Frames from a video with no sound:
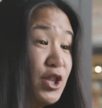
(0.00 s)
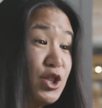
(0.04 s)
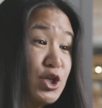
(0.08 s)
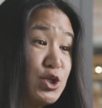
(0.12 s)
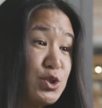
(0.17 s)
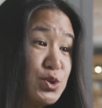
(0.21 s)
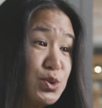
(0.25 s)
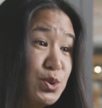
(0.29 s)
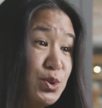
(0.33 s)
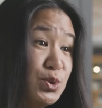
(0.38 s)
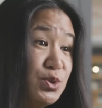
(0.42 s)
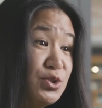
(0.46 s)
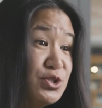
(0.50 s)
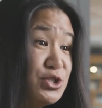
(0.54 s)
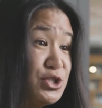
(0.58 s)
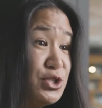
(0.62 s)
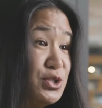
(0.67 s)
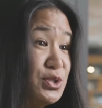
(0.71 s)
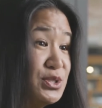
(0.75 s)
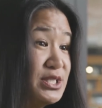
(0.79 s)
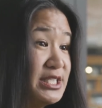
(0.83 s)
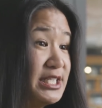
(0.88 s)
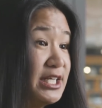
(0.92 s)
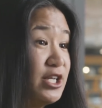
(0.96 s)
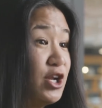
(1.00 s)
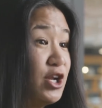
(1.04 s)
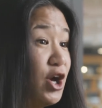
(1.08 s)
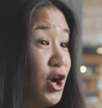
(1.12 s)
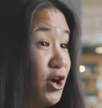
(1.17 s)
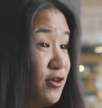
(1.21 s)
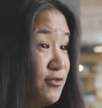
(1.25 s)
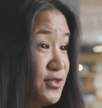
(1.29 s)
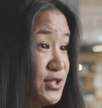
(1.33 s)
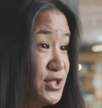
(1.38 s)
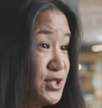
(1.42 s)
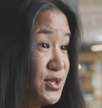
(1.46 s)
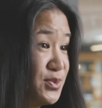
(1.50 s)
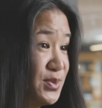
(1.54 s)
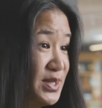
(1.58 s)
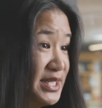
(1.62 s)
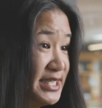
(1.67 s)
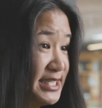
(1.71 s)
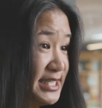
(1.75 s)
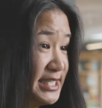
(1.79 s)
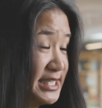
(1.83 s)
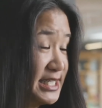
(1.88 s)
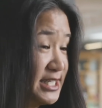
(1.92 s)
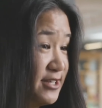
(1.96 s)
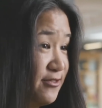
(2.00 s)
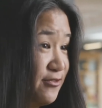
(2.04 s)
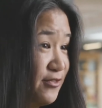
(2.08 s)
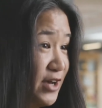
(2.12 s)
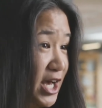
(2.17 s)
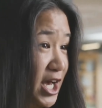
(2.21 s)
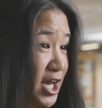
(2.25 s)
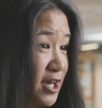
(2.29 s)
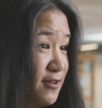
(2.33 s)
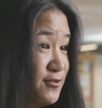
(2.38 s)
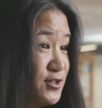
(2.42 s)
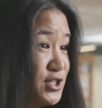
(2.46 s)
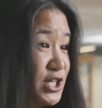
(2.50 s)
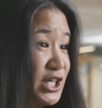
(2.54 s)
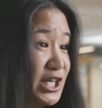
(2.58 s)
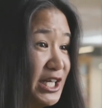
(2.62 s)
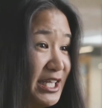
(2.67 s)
The tools used in Office 365 to